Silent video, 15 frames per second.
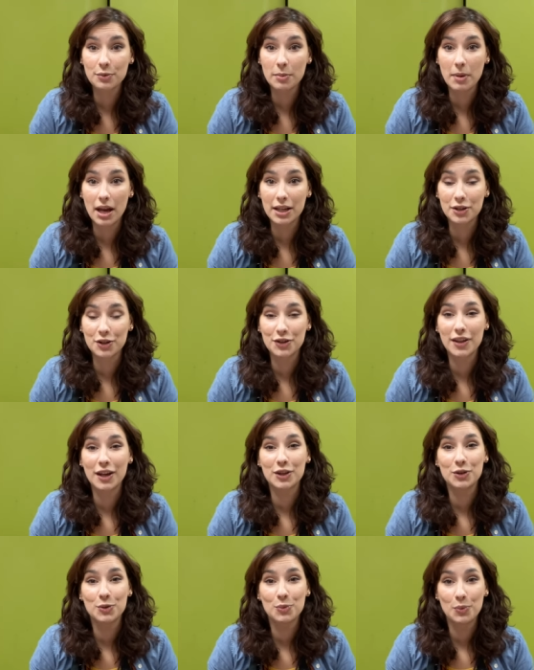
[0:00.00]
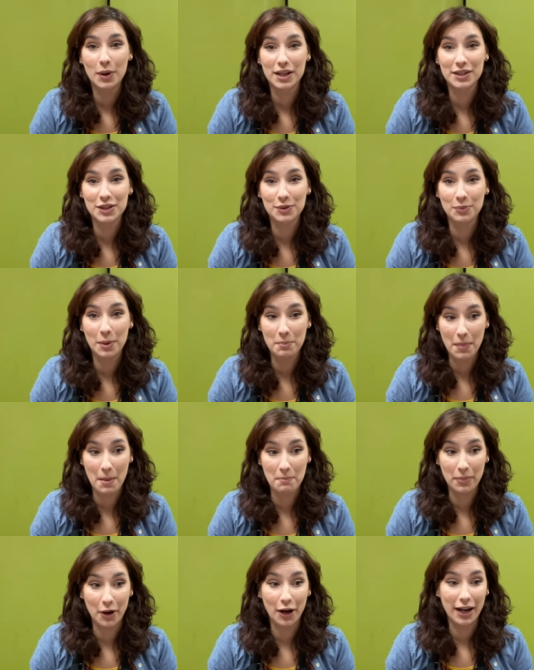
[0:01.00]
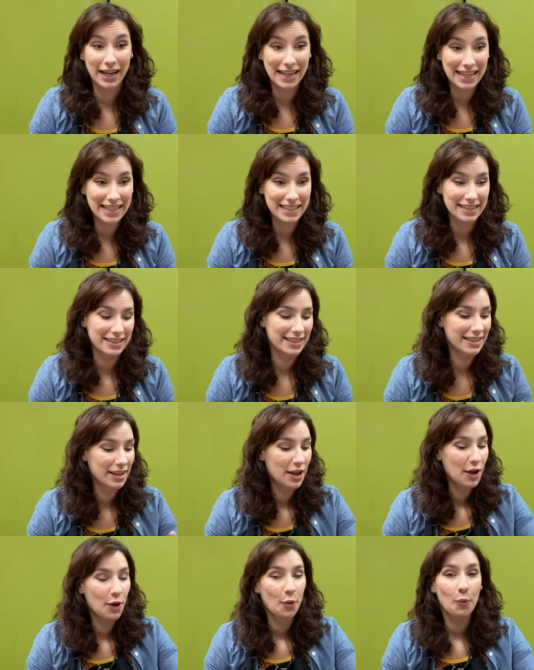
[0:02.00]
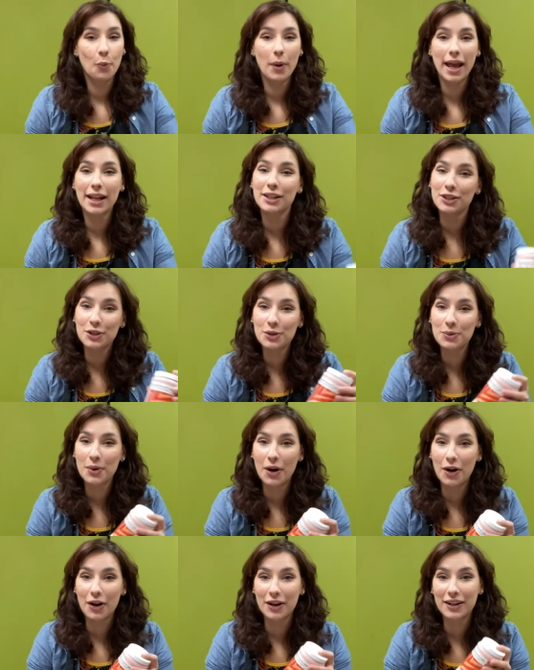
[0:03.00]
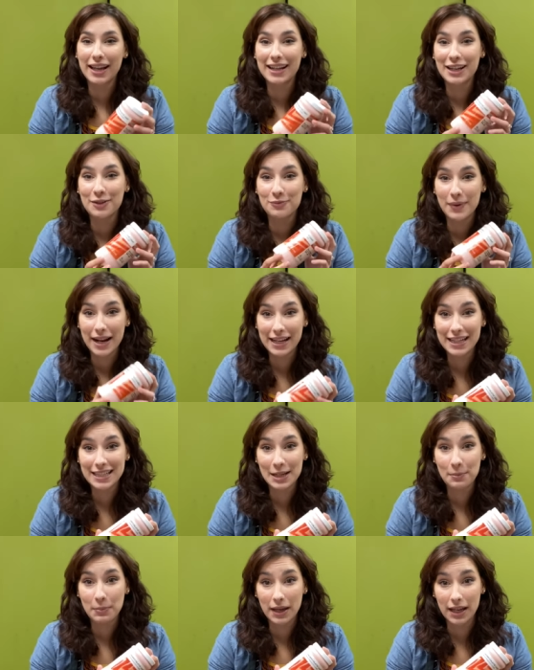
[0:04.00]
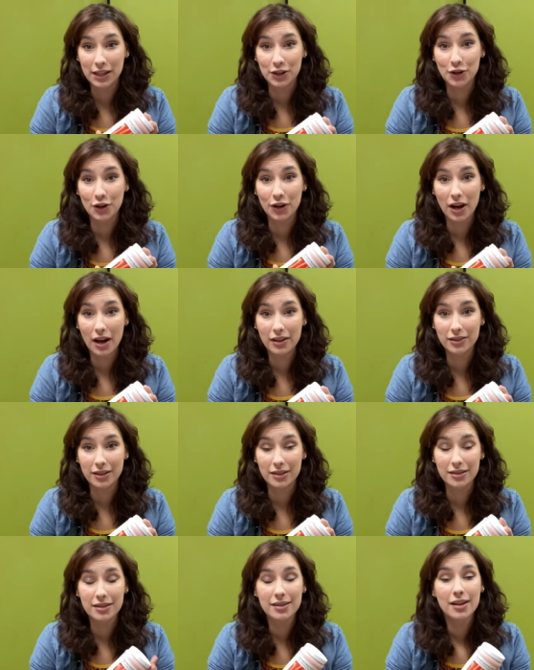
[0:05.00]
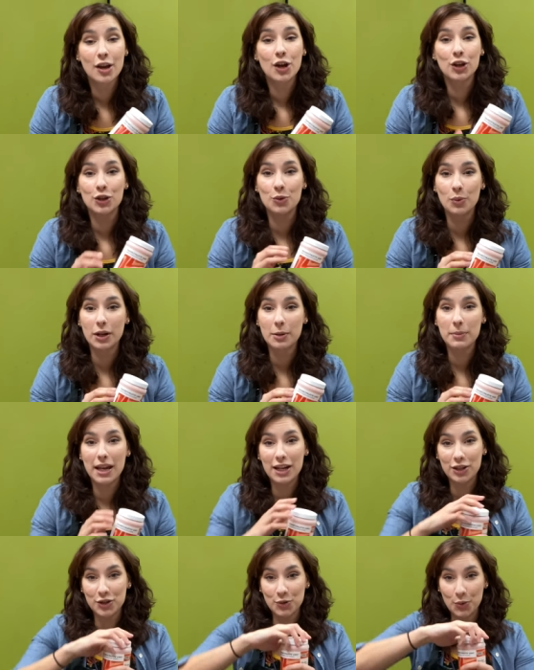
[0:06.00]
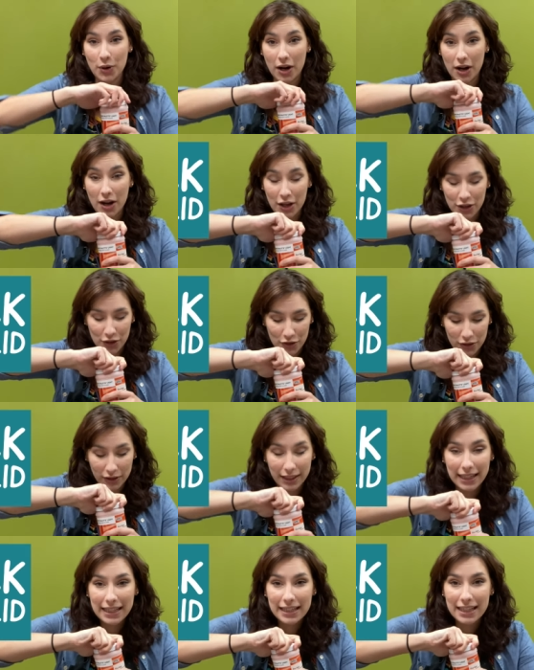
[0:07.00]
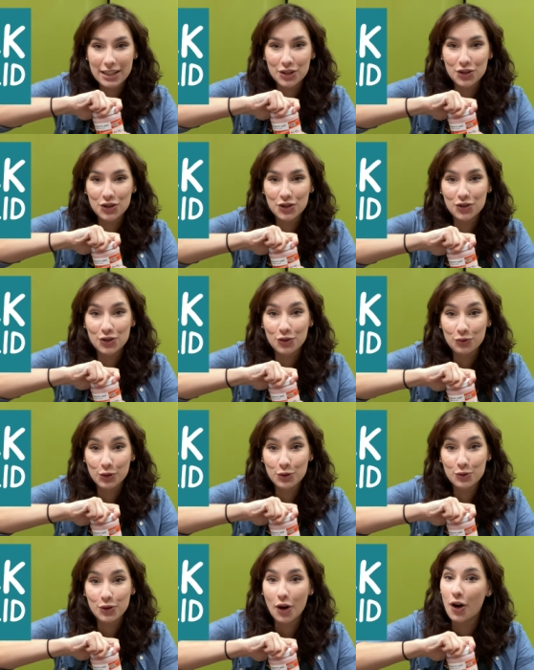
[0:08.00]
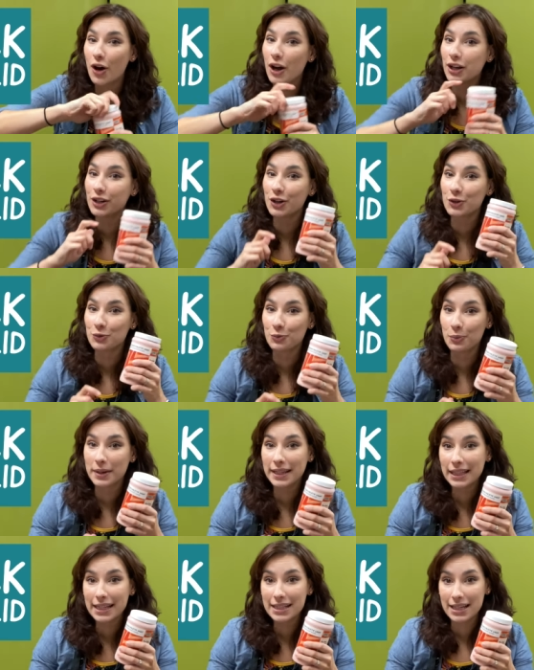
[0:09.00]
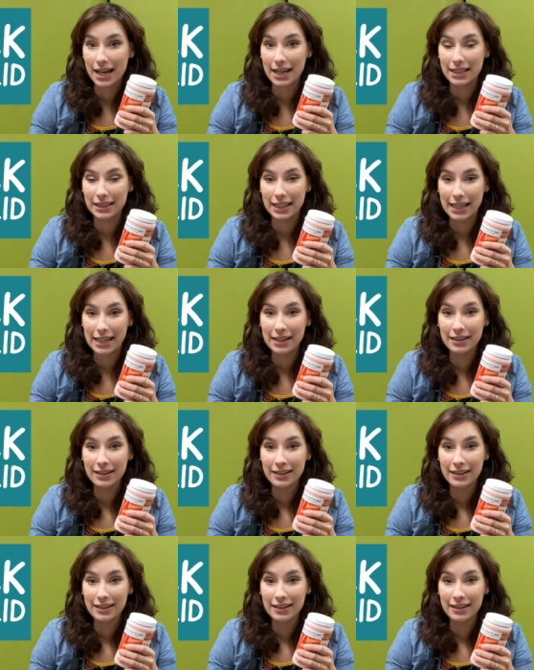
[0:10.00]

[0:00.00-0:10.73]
reminder that you want to remember is when you are getting ready to pick your colors, you wanna make sure your lid is screwed on really tightly,